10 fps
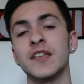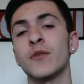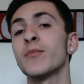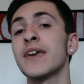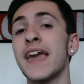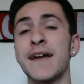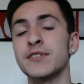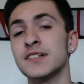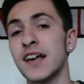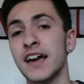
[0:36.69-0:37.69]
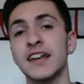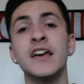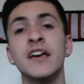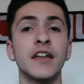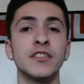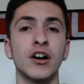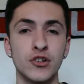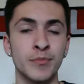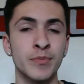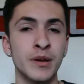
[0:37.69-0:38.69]
that we'll be able to sign a
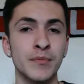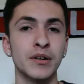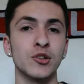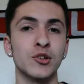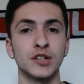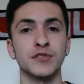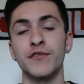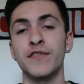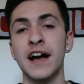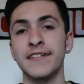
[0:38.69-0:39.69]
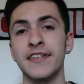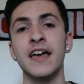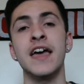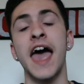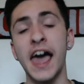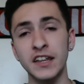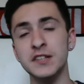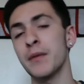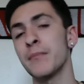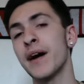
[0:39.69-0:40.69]
non-European player just for the fact of that. At least
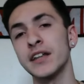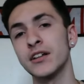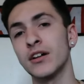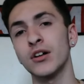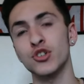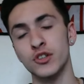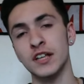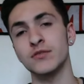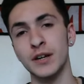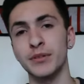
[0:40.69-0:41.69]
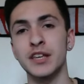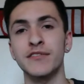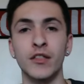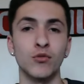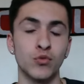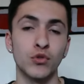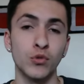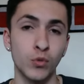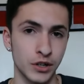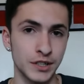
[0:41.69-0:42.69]
by my knowledge, that's why I believe how the rule
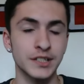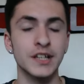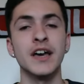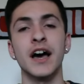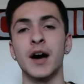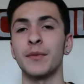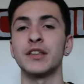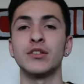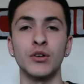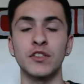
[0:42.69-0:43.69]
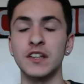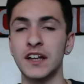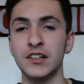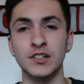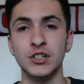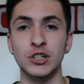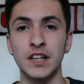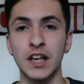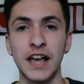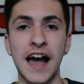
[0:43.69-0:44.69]
works. I don't think that's just
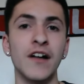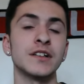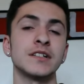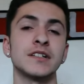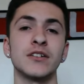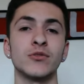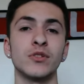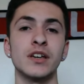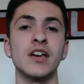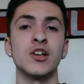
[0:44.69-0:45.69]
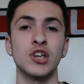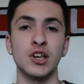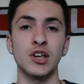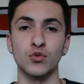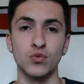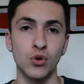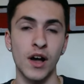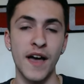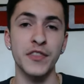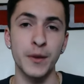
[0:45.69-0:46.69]
something Alex is going to really change the rule
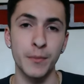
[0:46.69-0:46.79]
at the